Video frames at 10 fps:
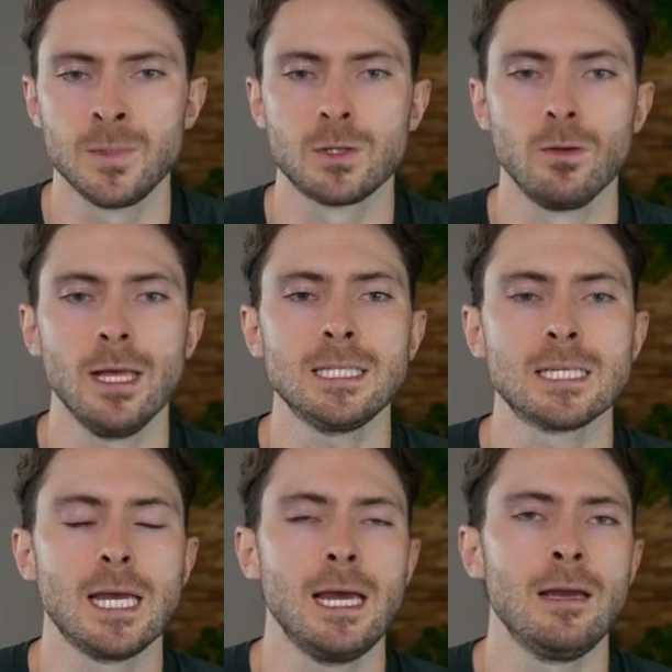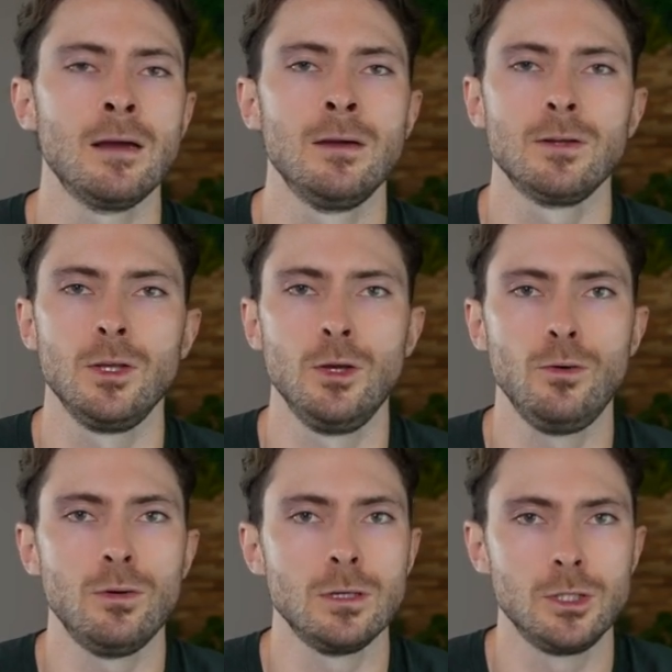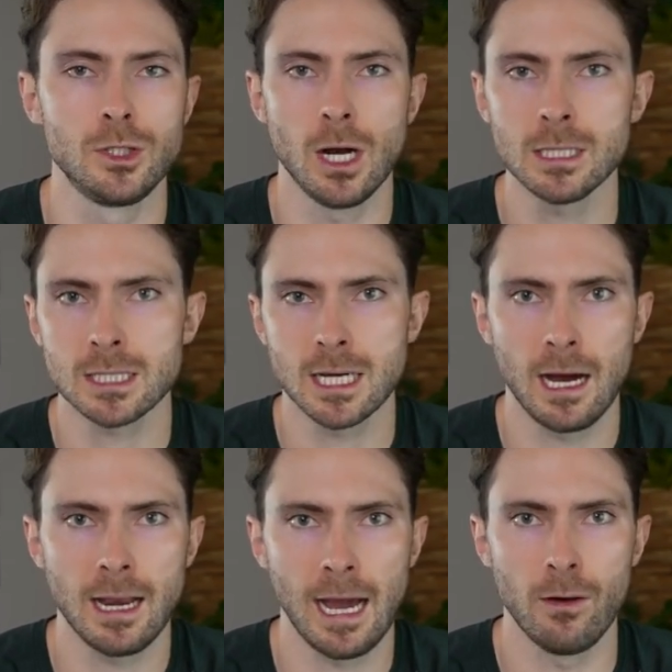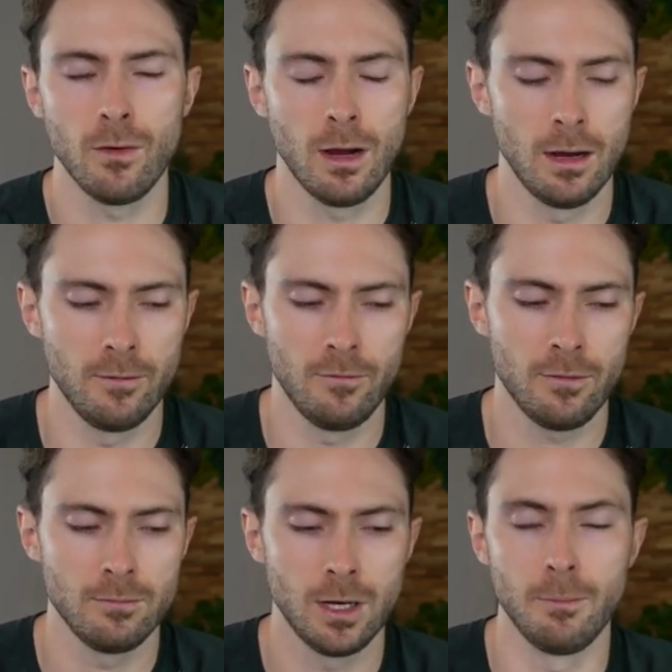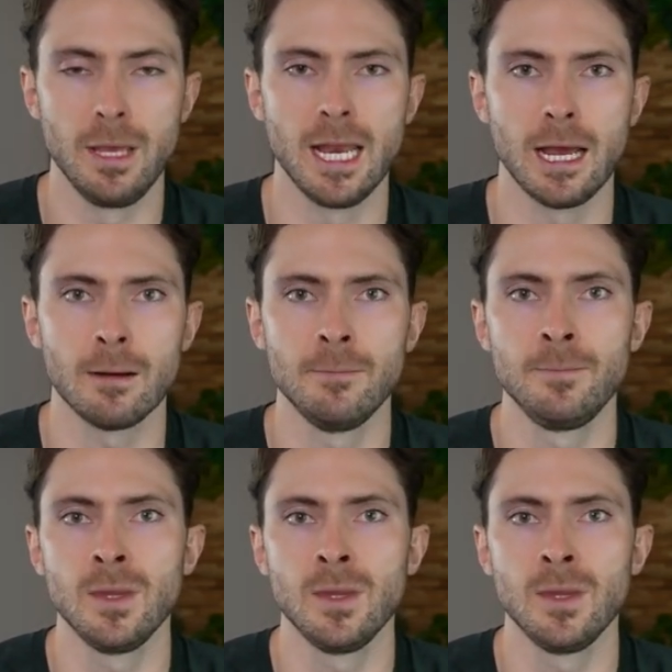So let's say you just got out of a meeting